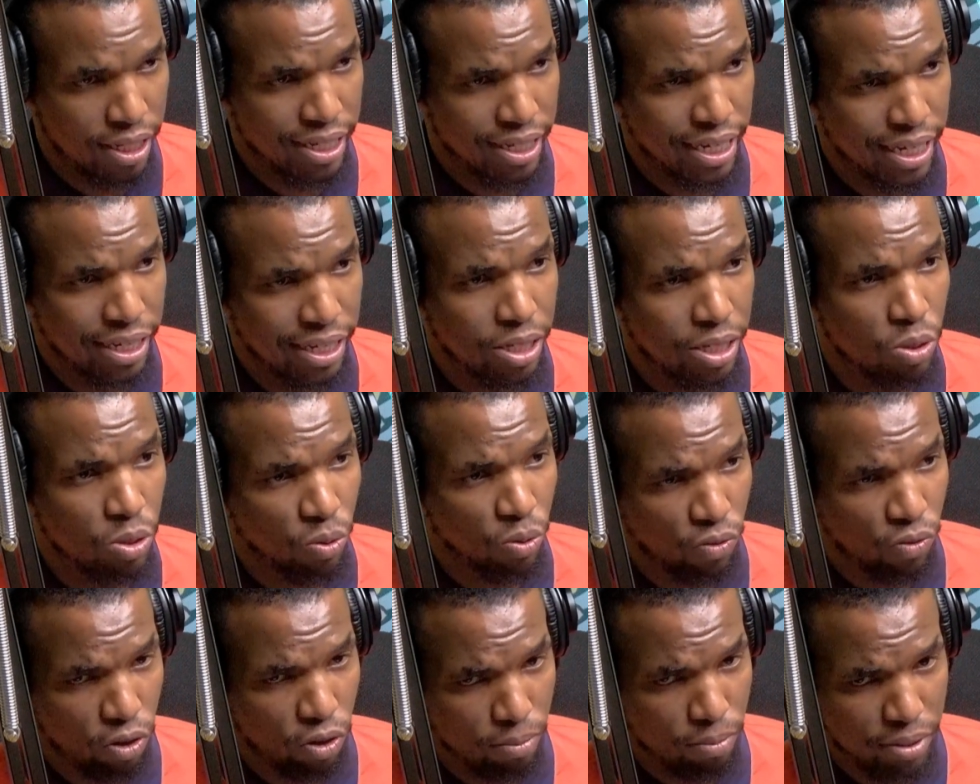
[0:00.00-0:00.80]
this takes
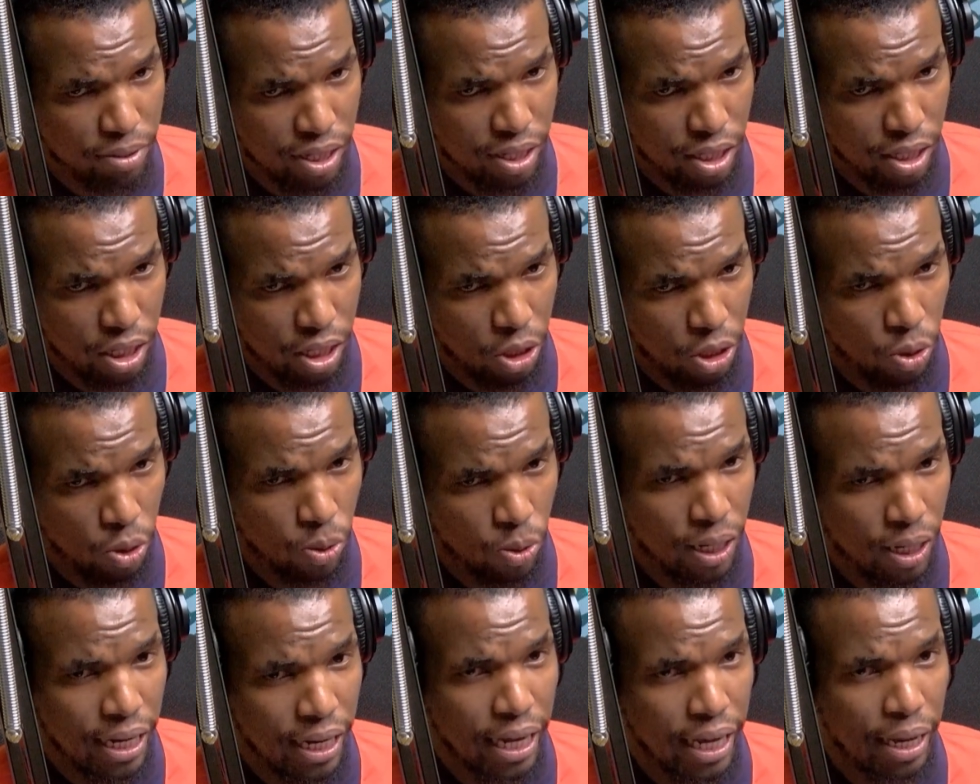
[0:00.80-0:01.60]
two forms.
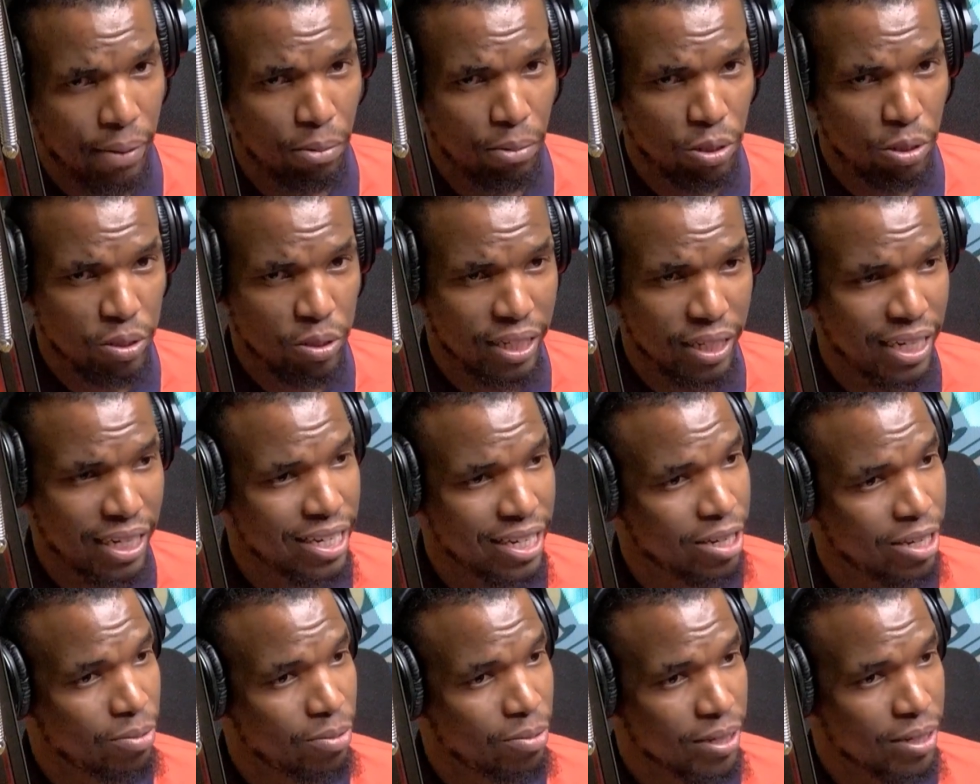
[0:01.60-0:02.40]
You are able to
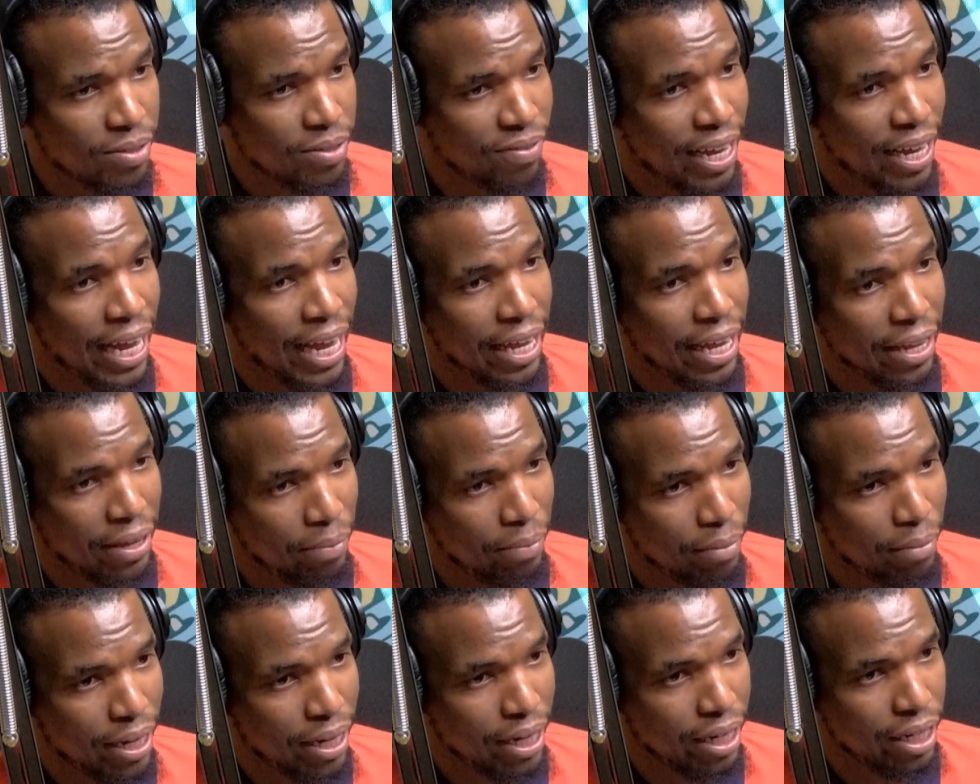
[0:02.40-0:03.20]
send requests via
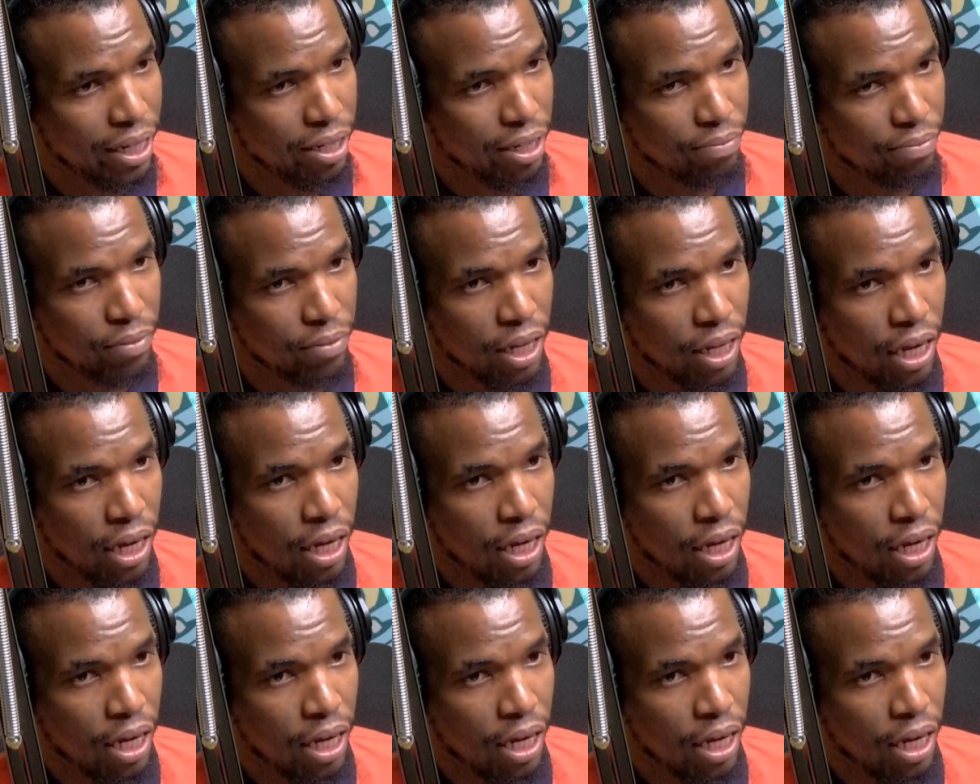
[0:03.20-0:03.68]
email mm-hmm.